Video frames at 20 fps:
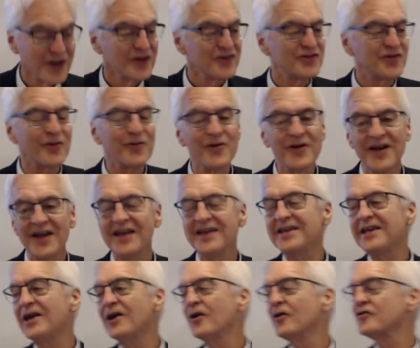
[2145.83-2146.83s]
so
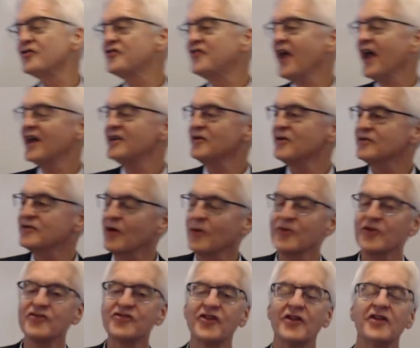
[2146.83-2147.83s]
here's
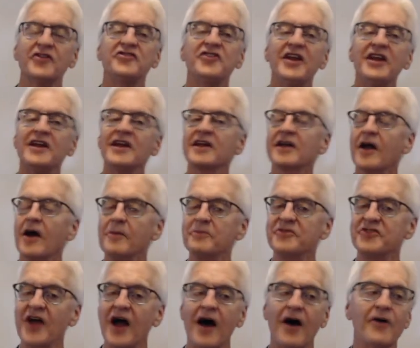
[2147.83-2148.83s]
Daniel. So this edict
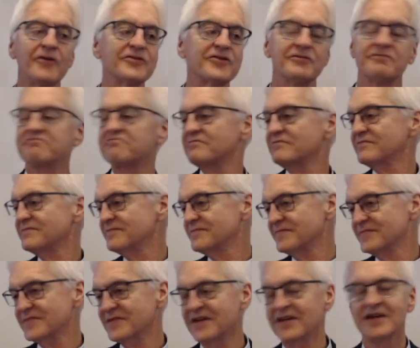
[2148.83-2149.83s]
comes out
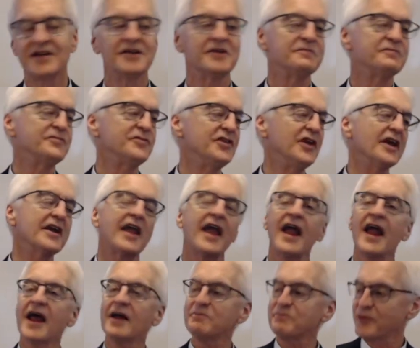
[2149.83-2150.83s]
you
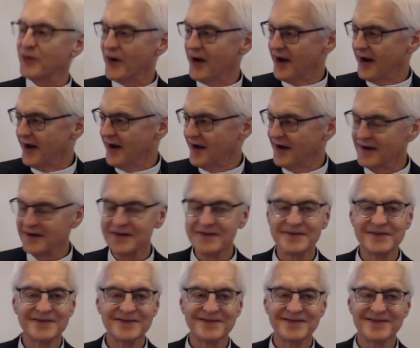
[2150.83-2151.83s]
can't pray
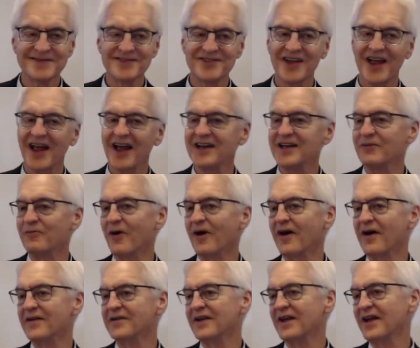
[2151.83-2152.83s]
to
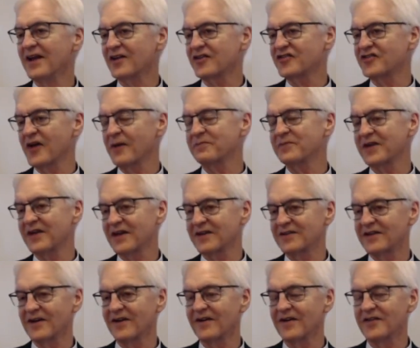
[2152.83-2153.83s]
anyone except
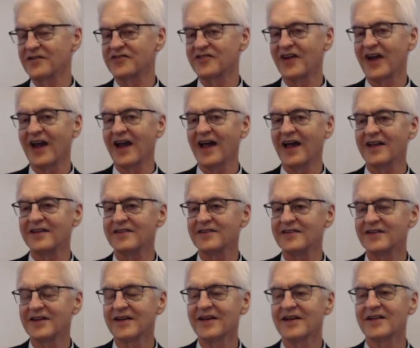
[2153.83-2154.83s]
King Darius.
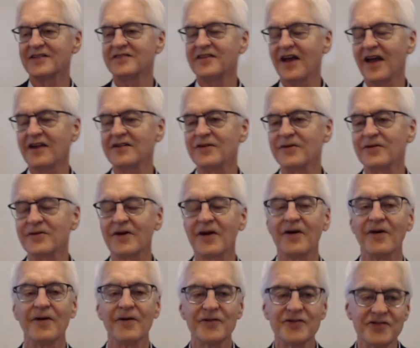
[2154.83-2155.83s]
And Daniel
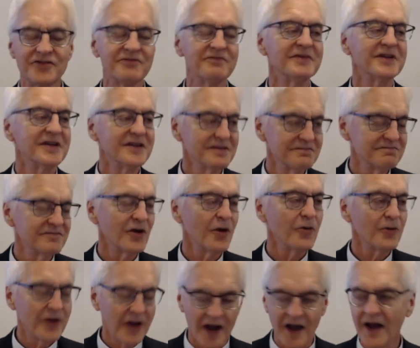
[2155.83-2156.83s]
goes,
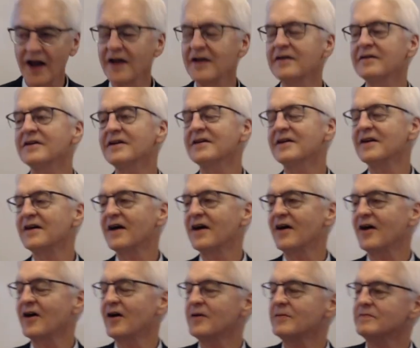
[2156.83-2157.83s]
okay,
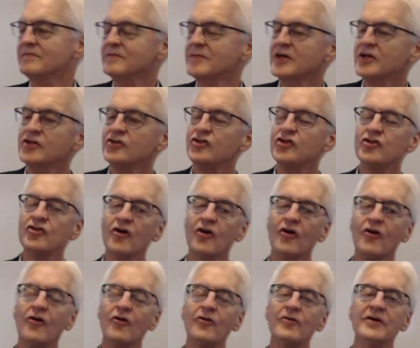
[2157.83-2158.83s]
um, you
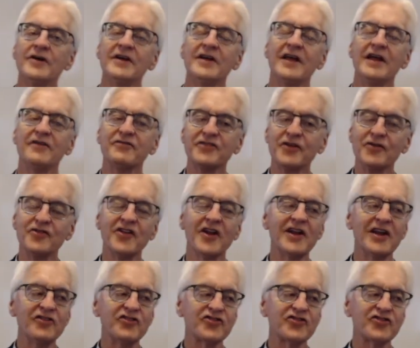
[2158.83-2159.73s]
know, if there's any